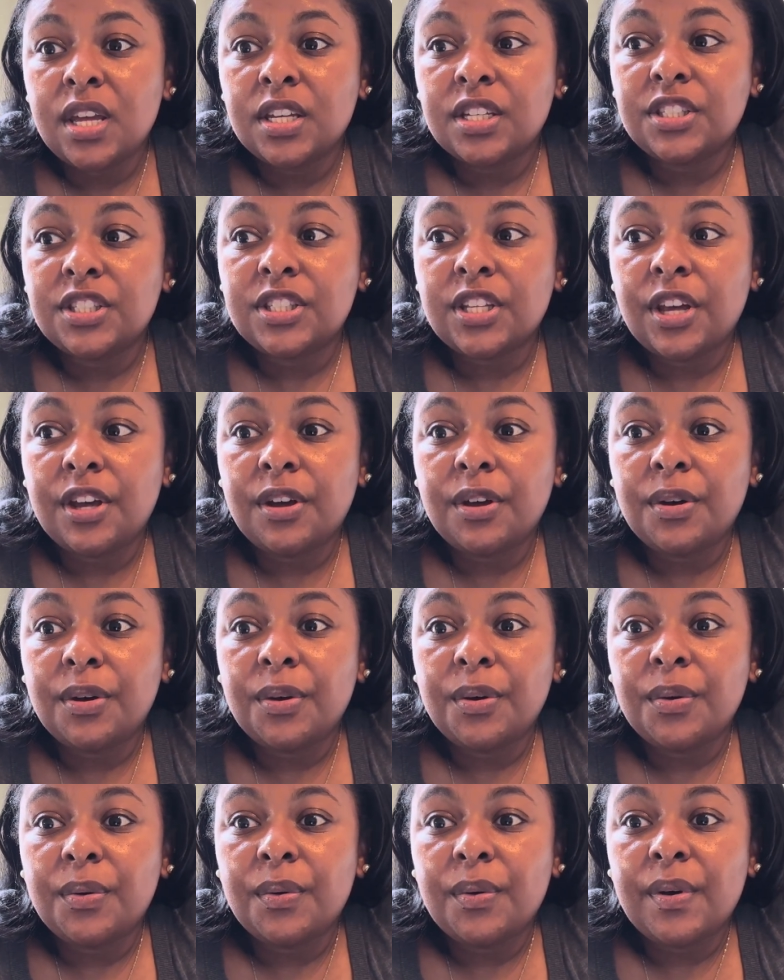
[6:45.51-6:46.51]

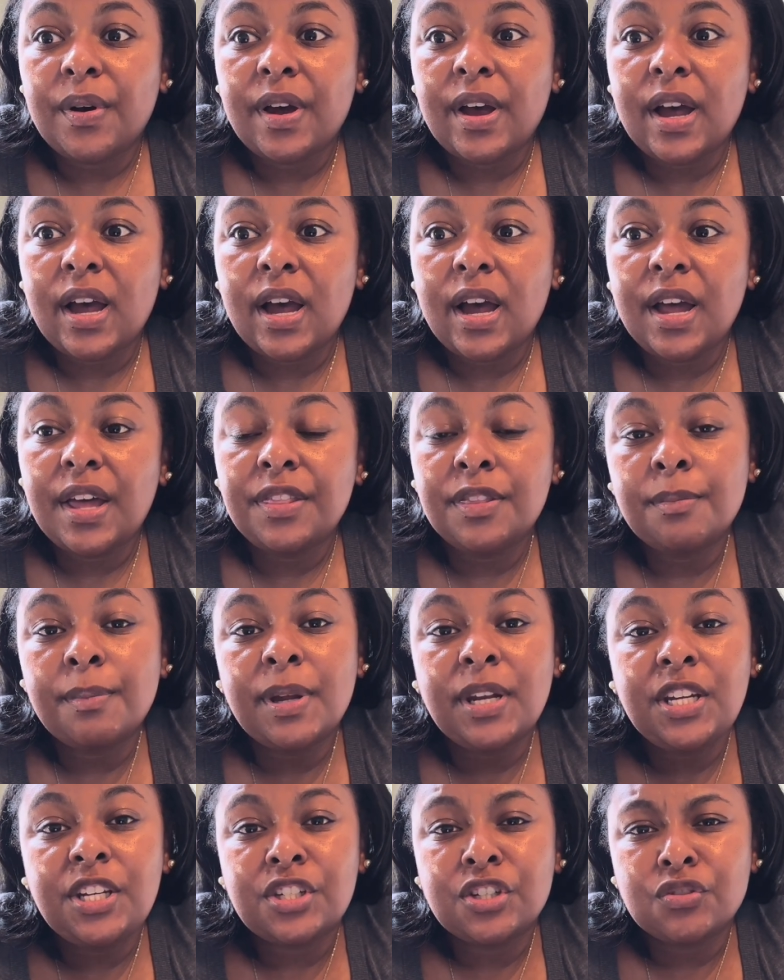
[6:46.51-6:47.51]
So the
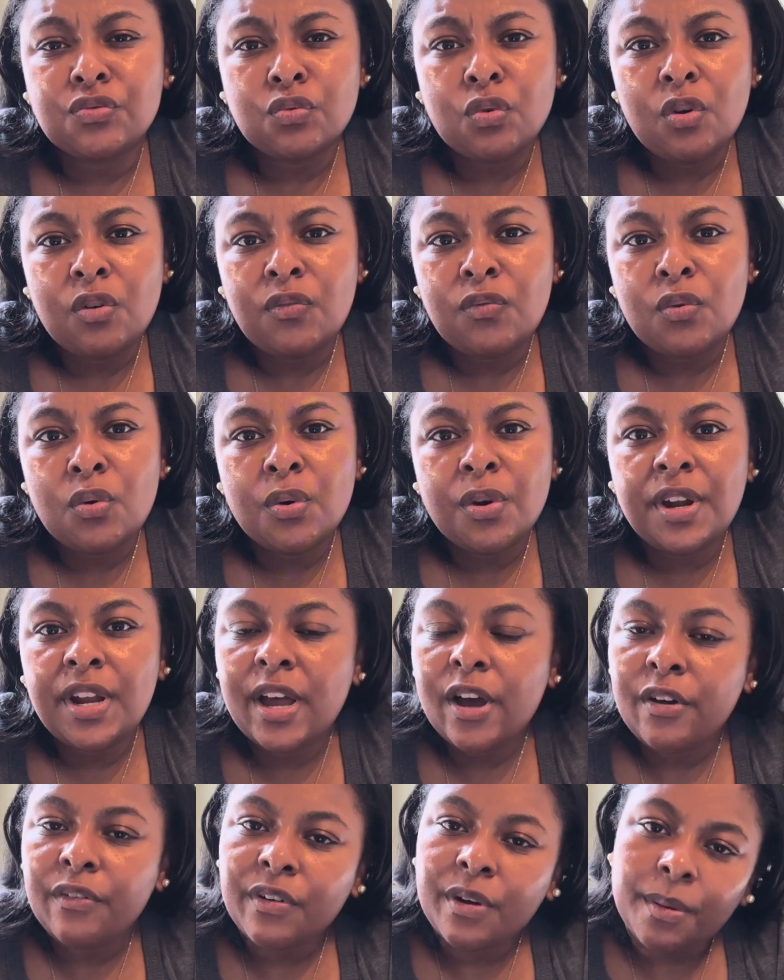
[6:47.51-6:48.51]
money just rolled forward.
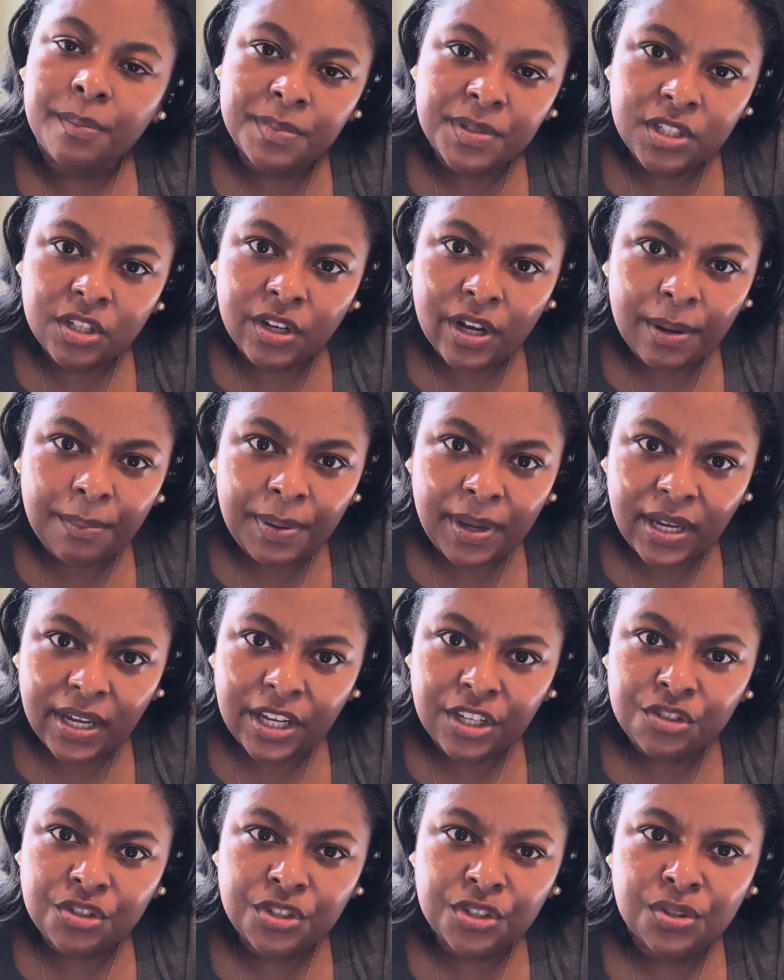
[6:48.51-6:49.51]
However, I'm still not paying
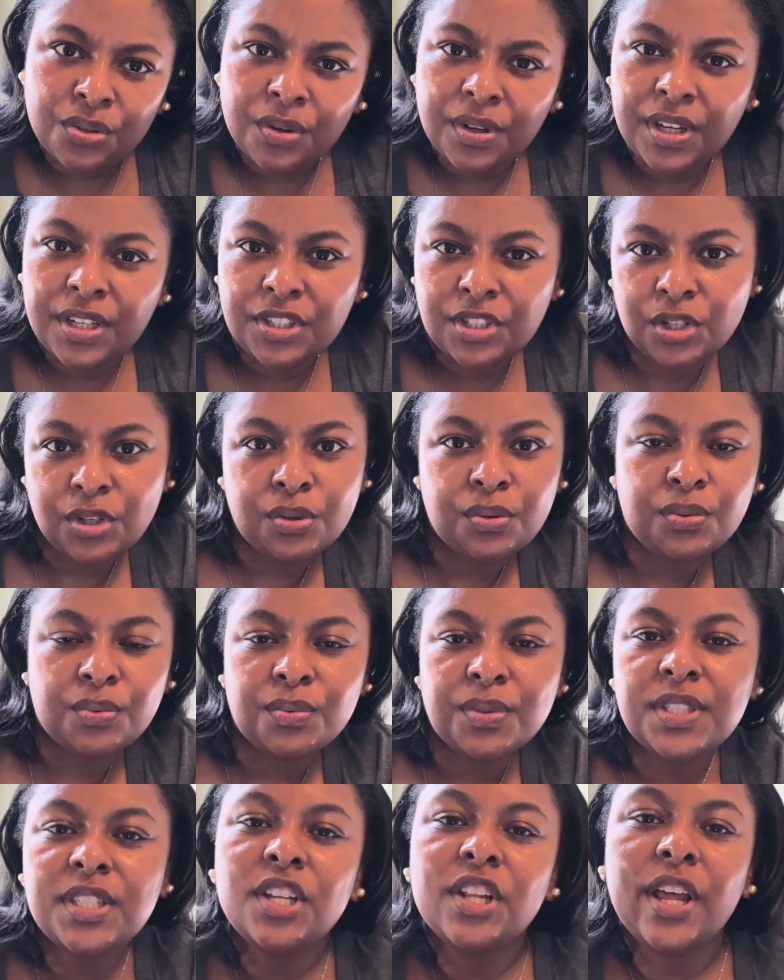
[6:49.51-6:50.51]
interest on it. So
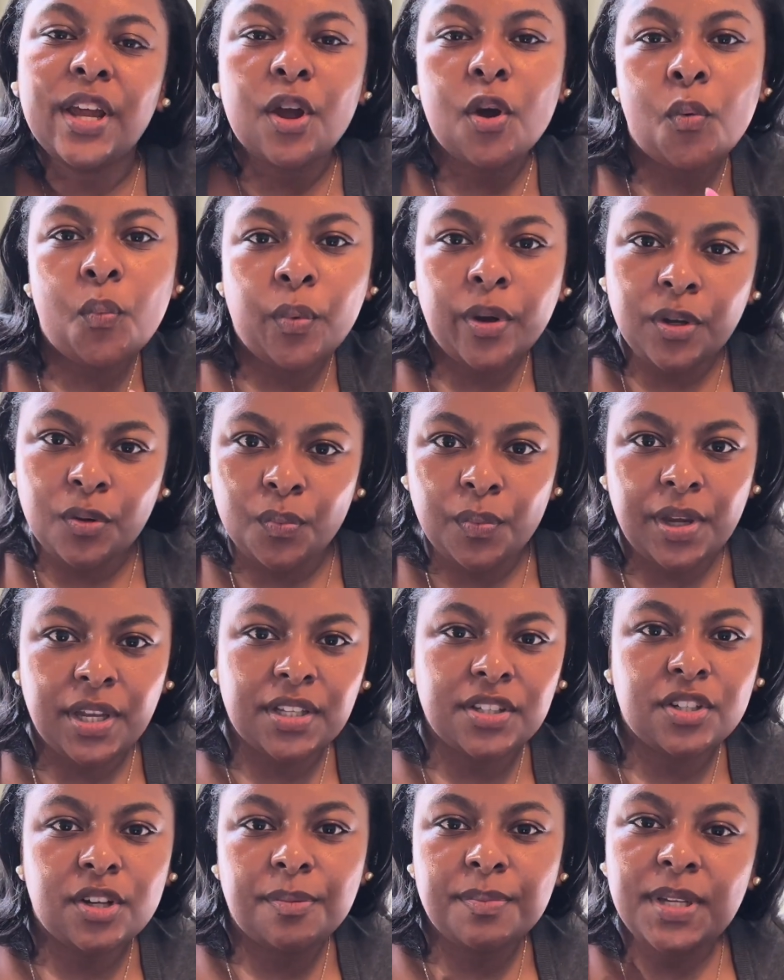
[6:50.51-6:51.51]
still like a
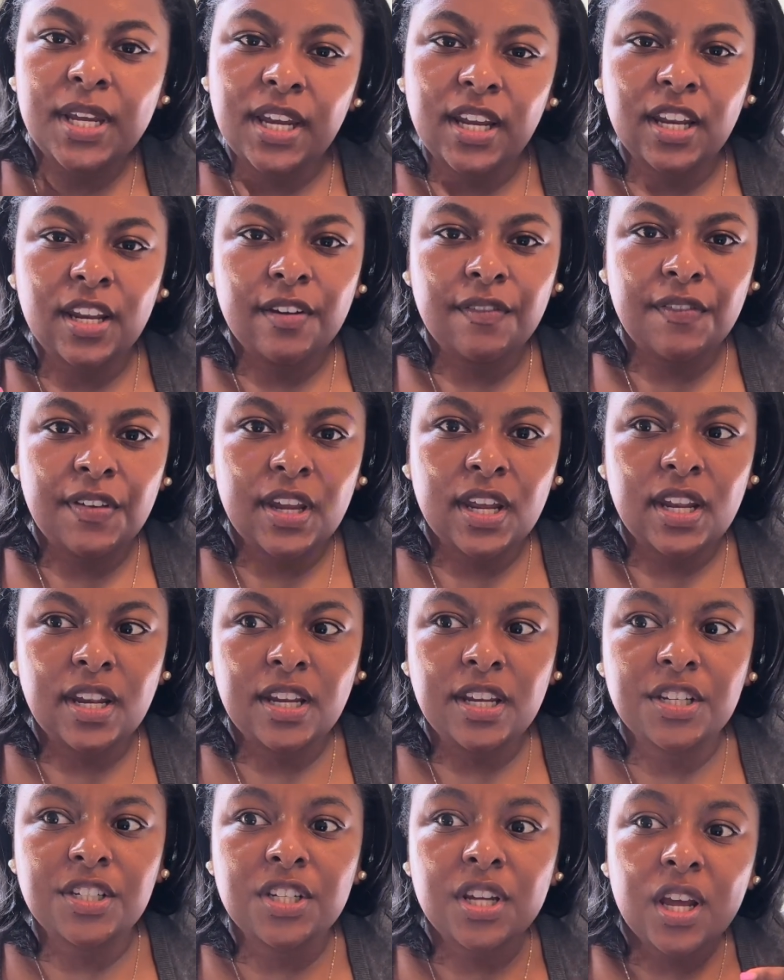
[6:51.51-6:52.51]
win-win. So I'm taking
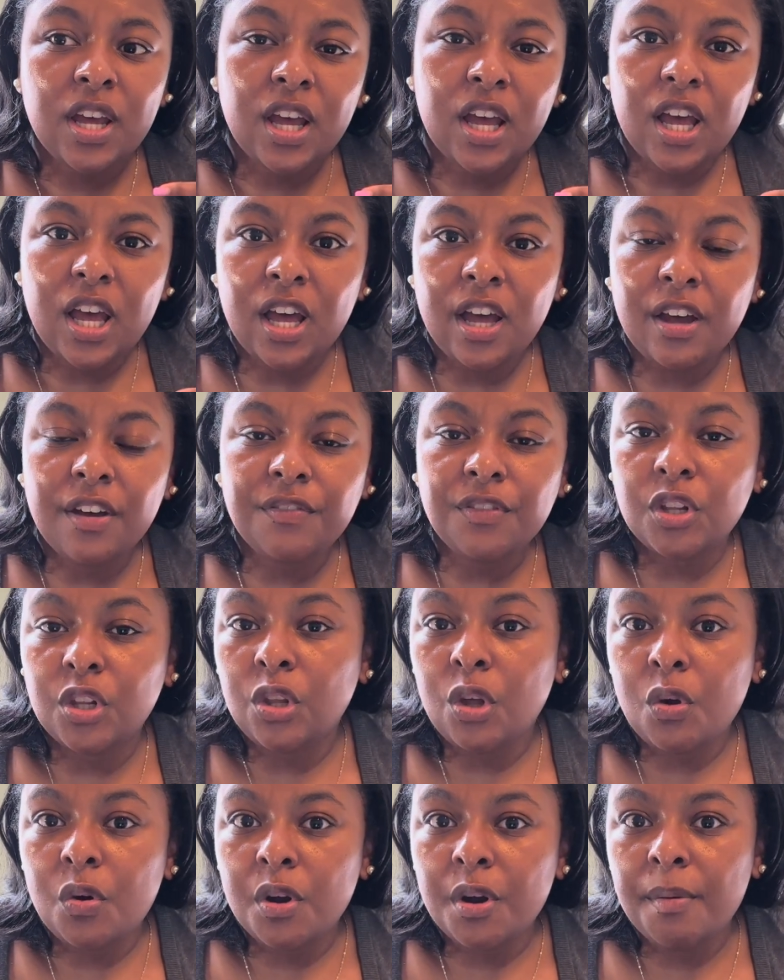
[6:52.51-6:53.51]
advantage of the
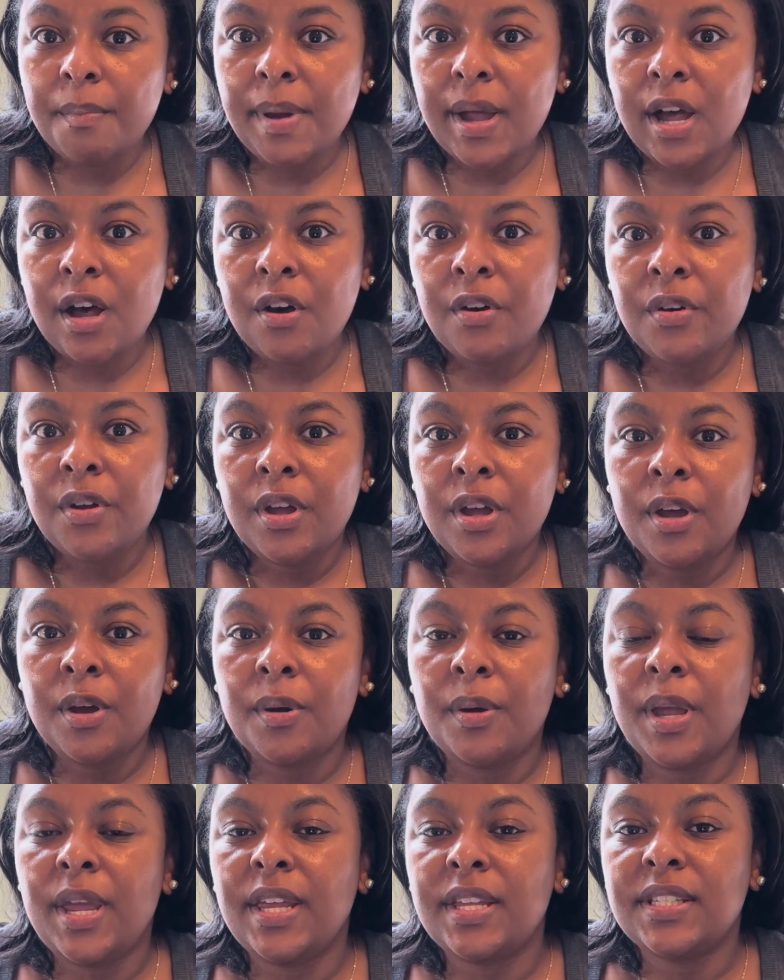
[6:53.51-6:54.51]
lower amount
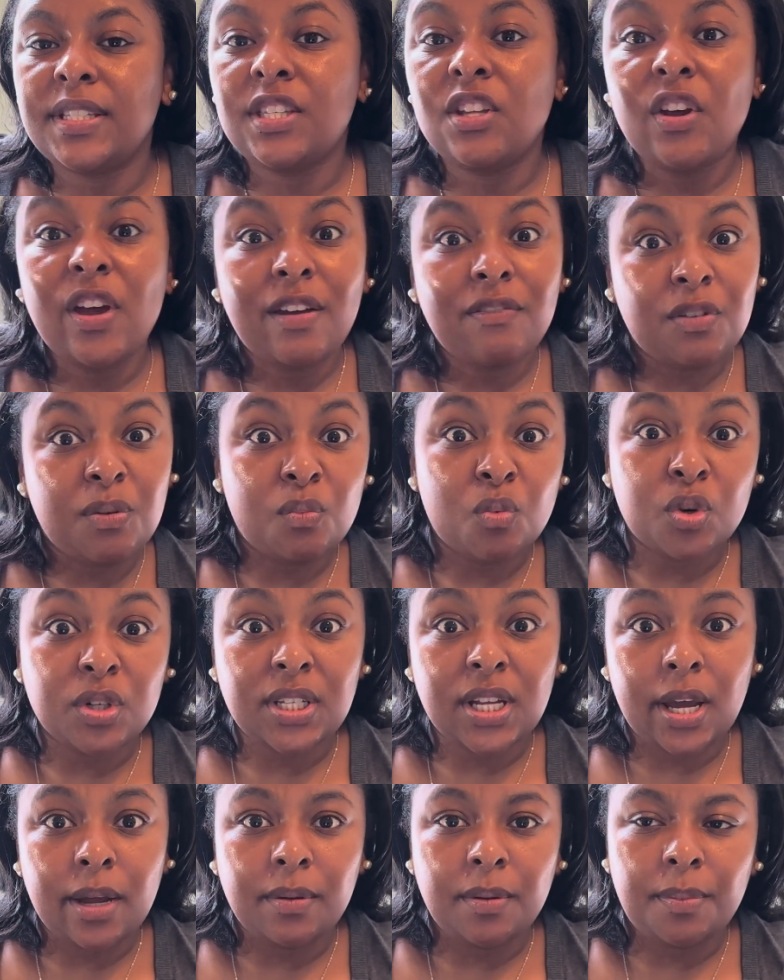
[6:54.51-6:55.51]
and still having more
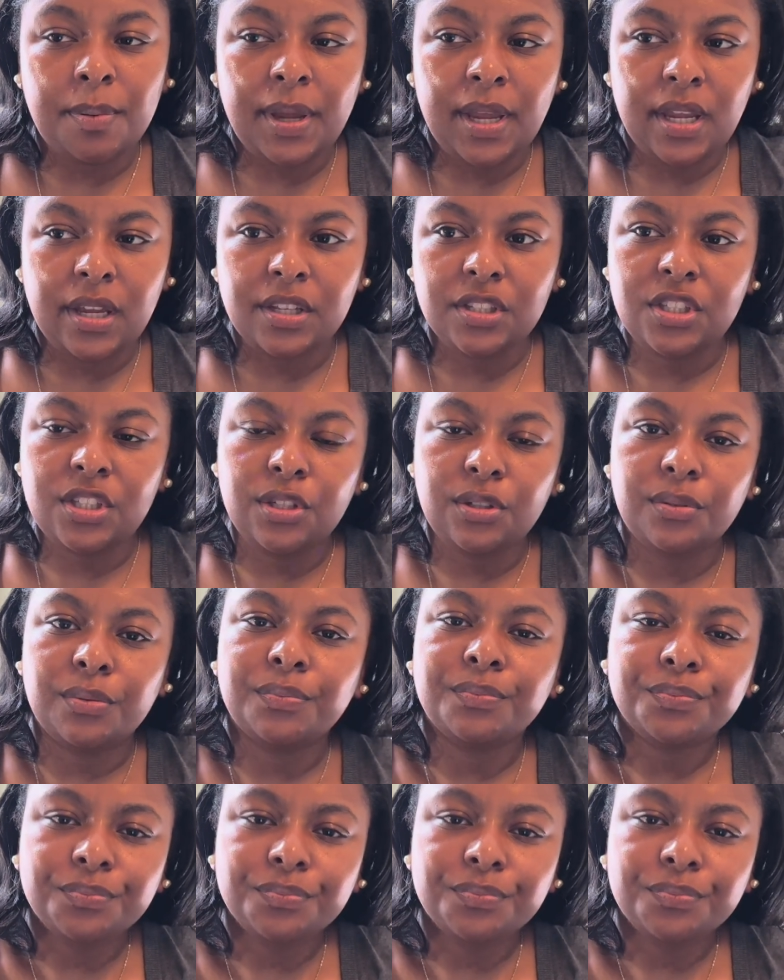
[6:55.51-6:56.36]
time to pay it too.